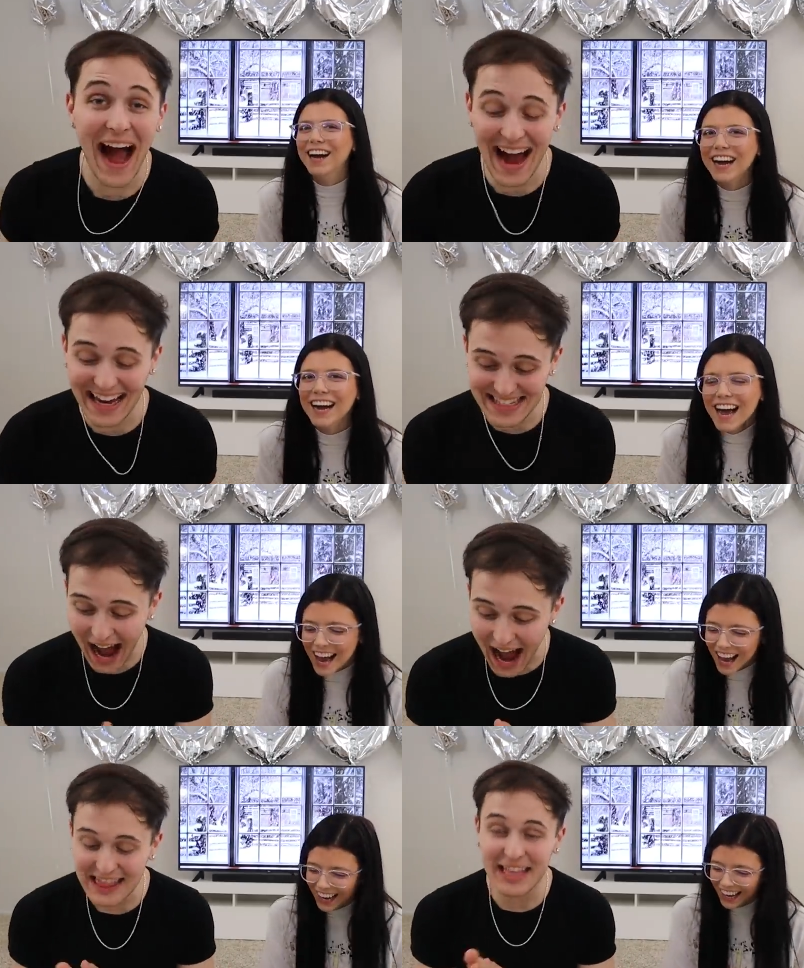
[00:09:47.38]
Speaker 1: guys!
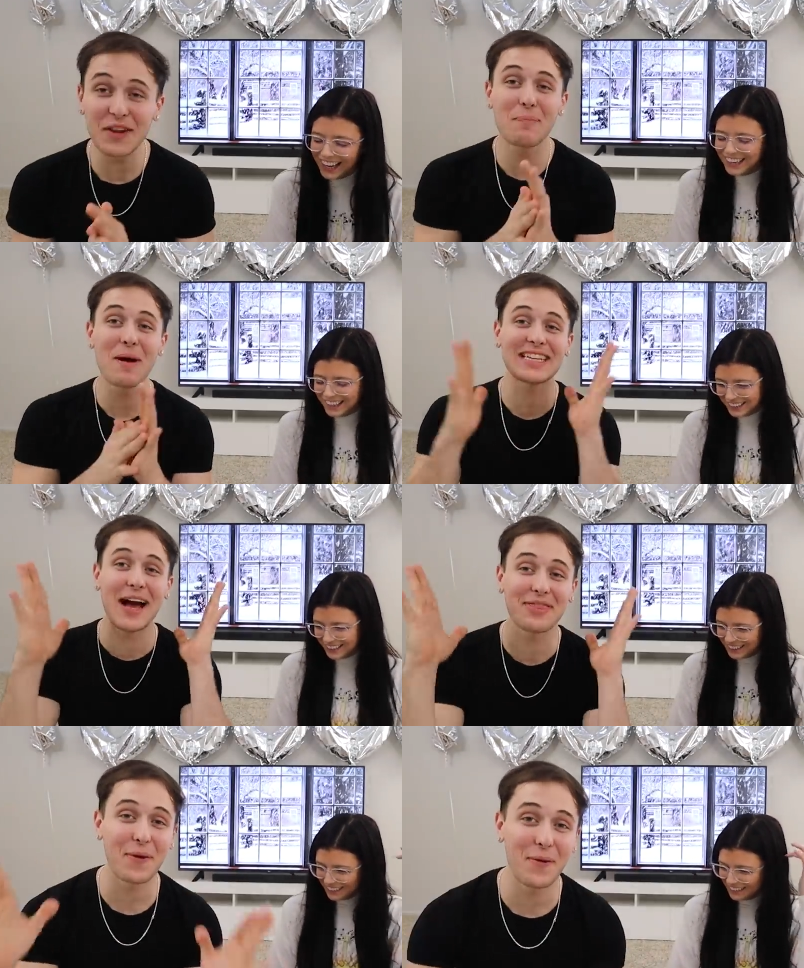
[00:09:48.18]
I literally picked
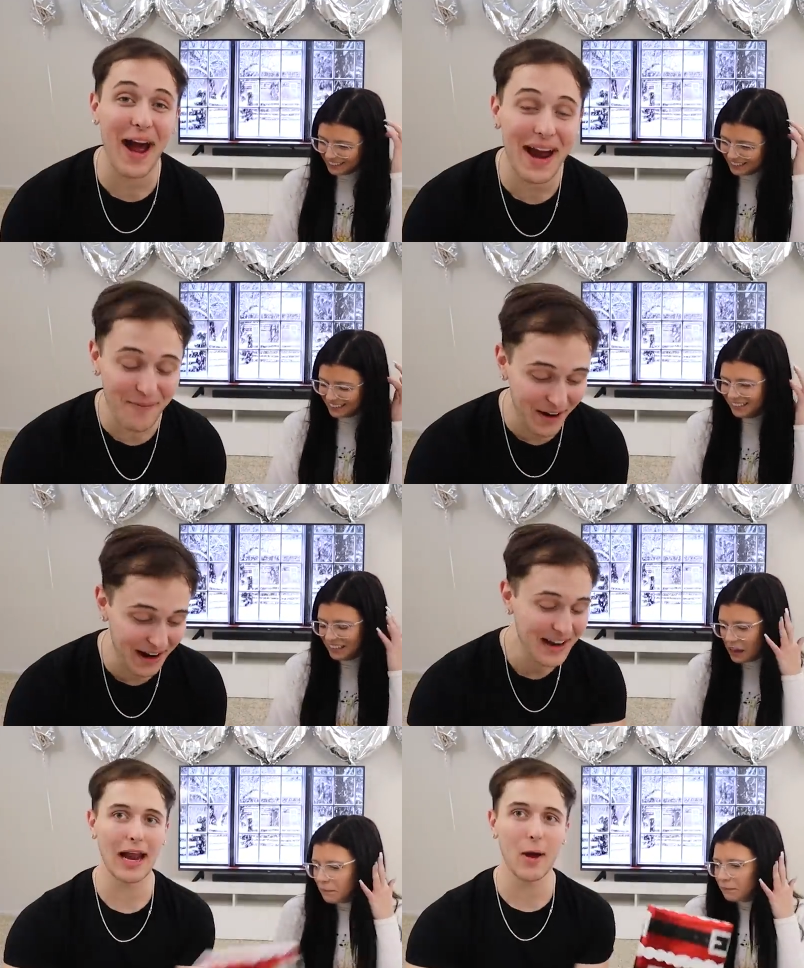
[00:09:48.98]
out the right
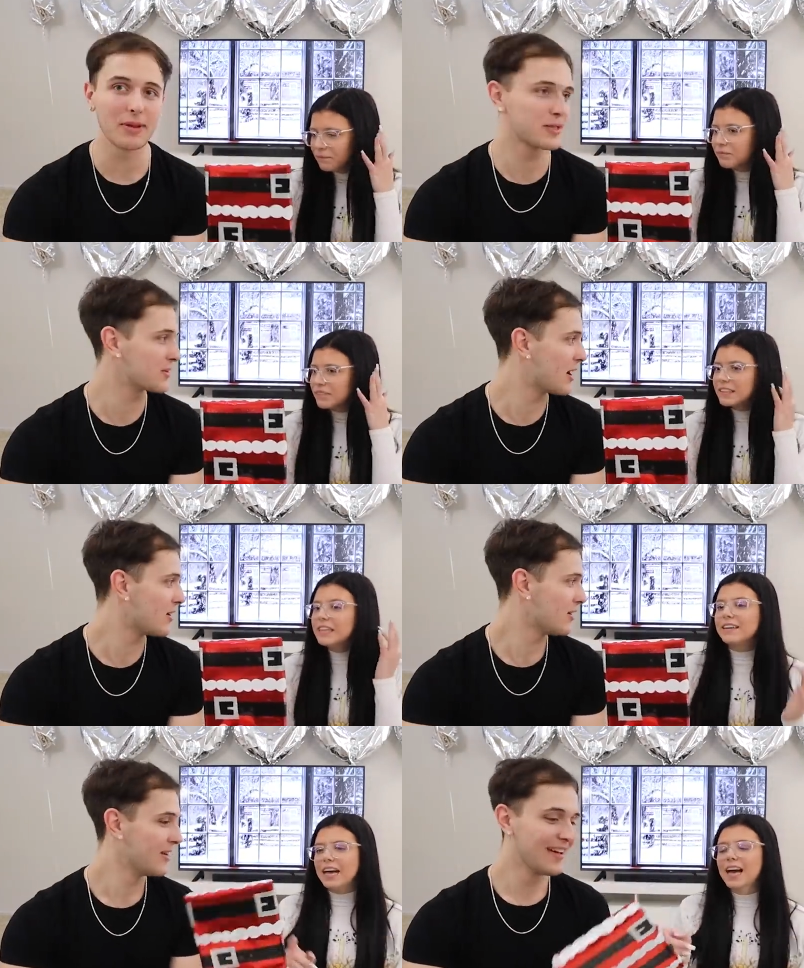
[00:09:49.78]
one. Can I open this one now?
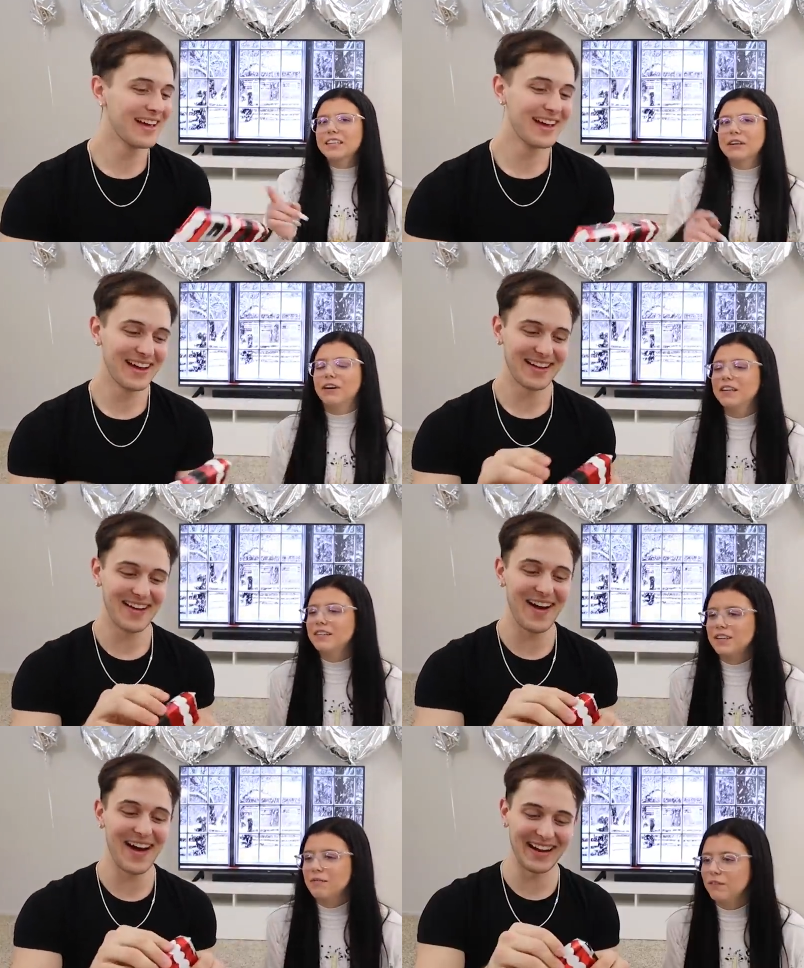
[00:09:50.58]
Speaker 2: Yes, I actually want you
Speaker 1: to
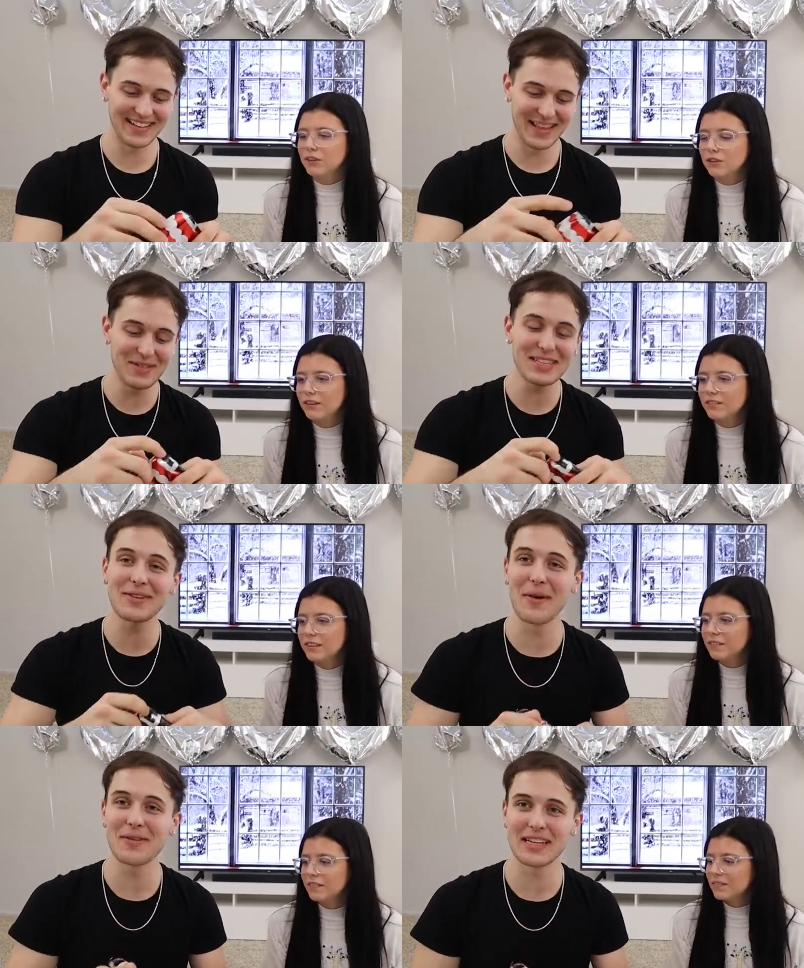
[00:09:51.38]
see. Alright, let me
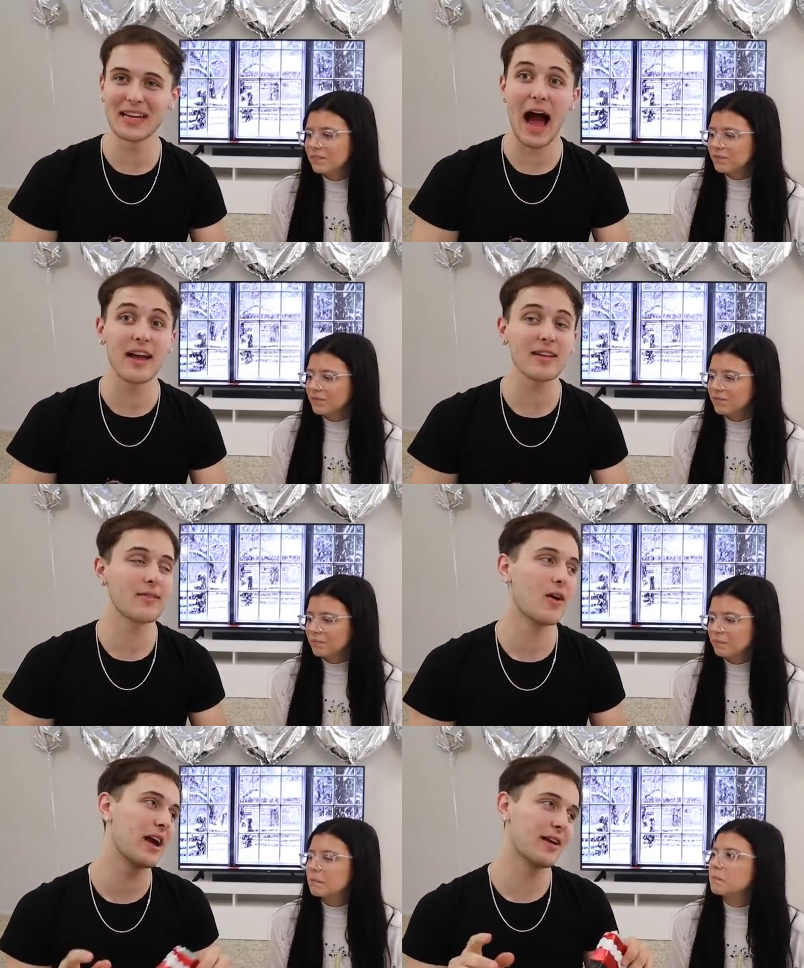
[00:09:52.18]
see what was in it.
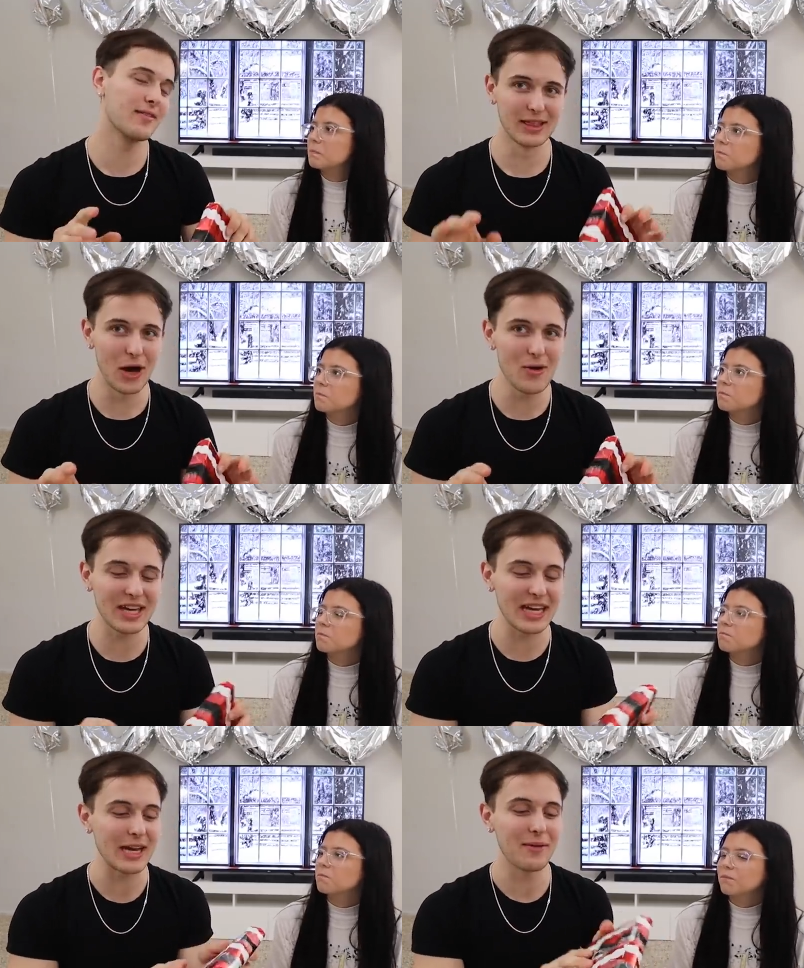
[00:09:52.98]
Okay,
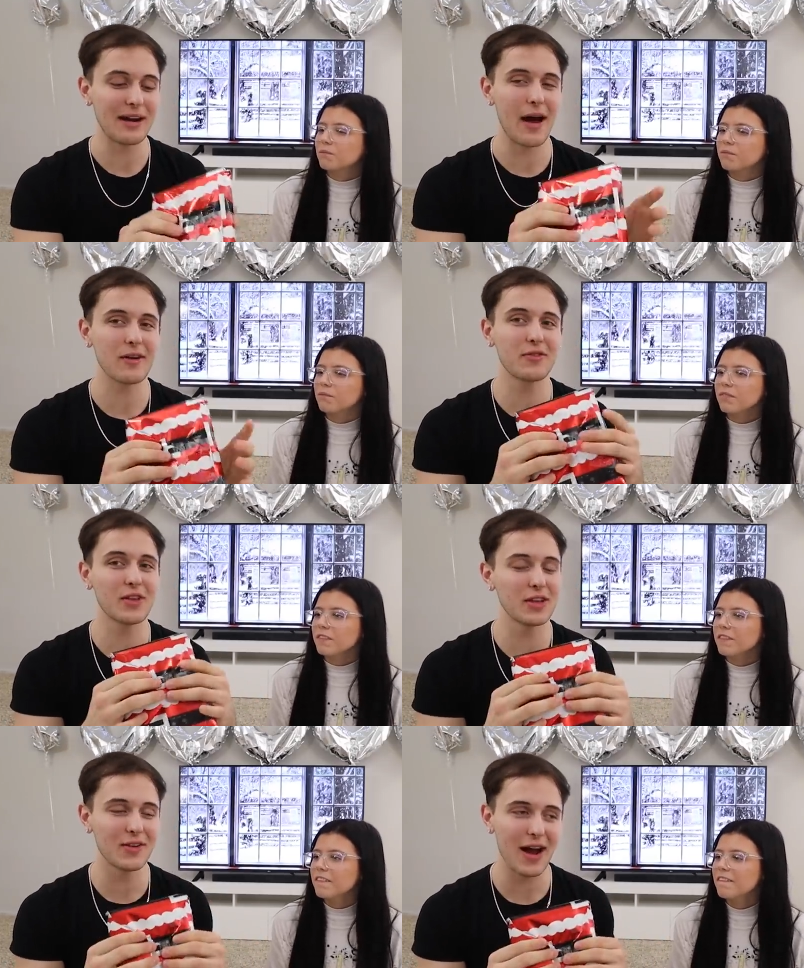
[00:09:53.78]
low-key, when I was
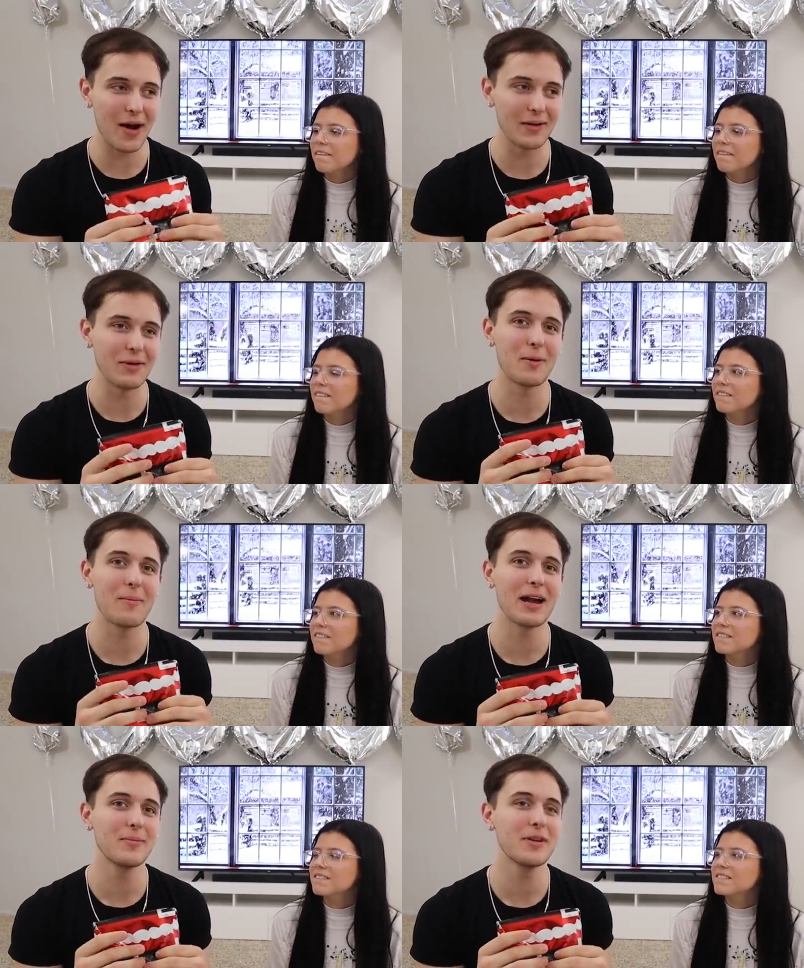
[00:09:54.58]
feeling around, it
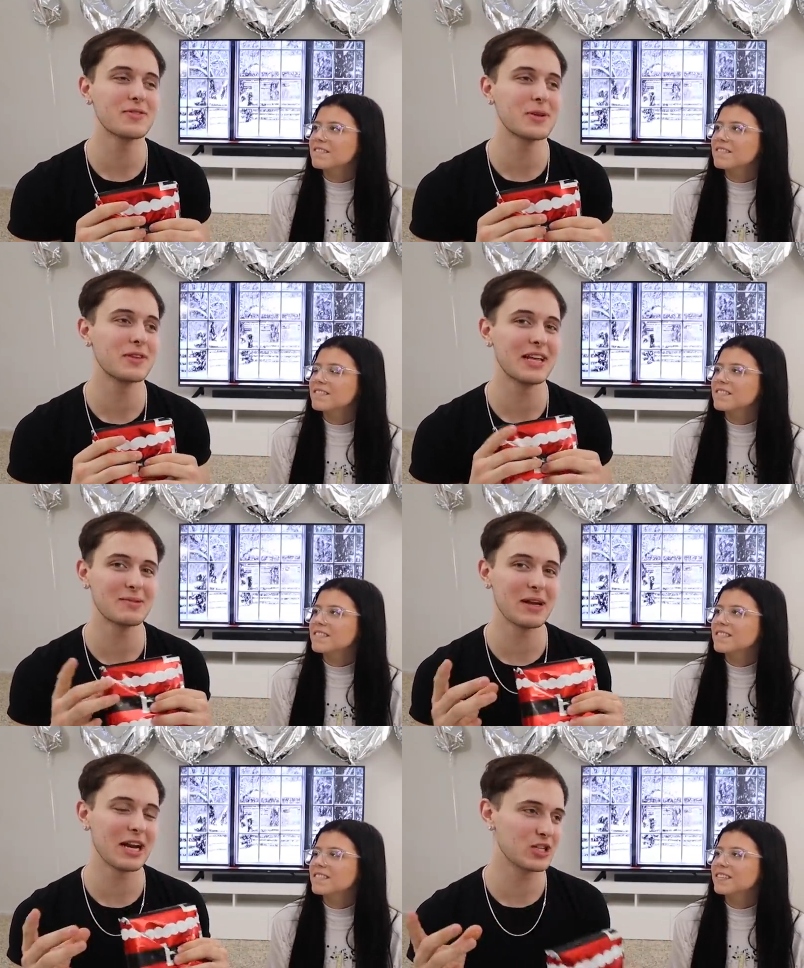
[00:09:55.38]
reminded me of something
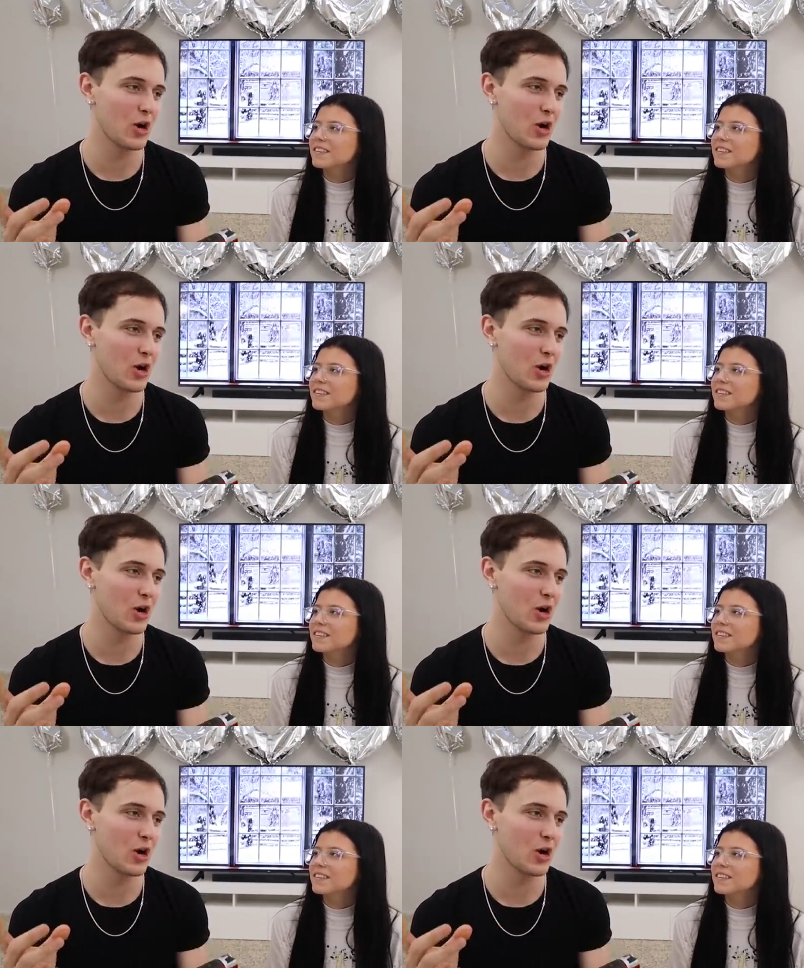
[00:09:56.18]
that's made out